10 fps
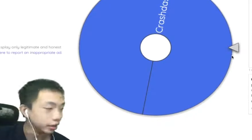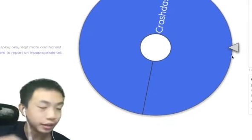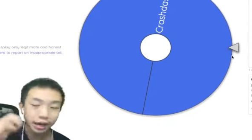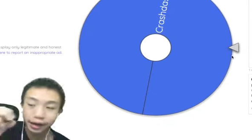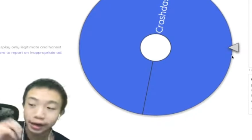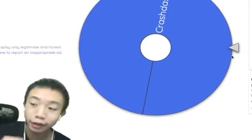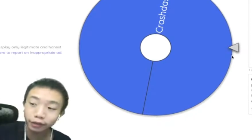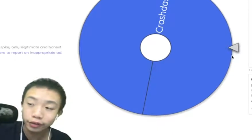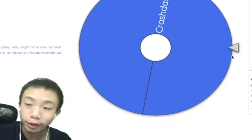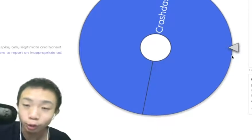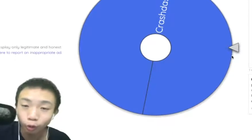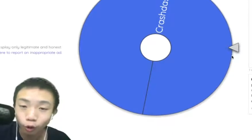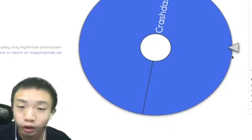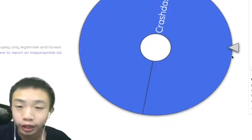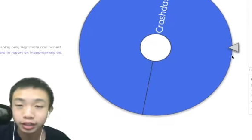Get Out of Here
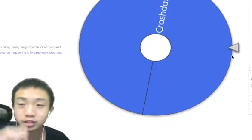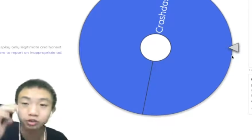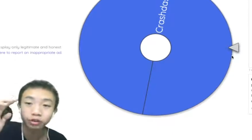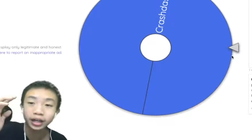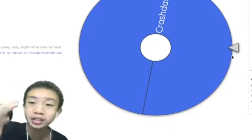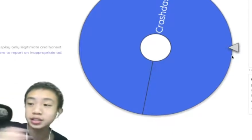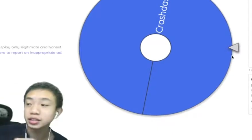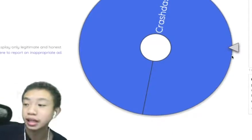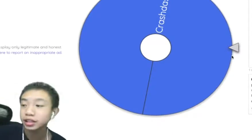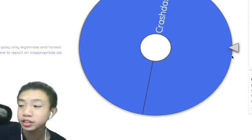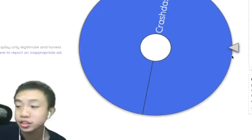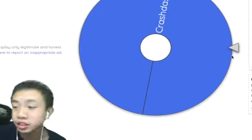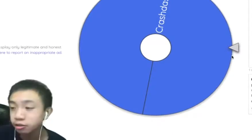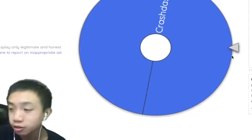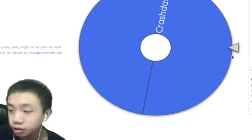Award, is
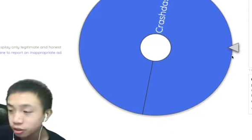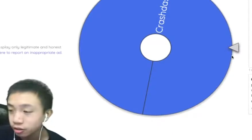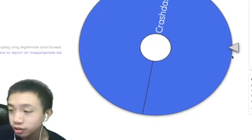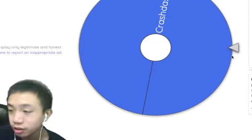Crash-02.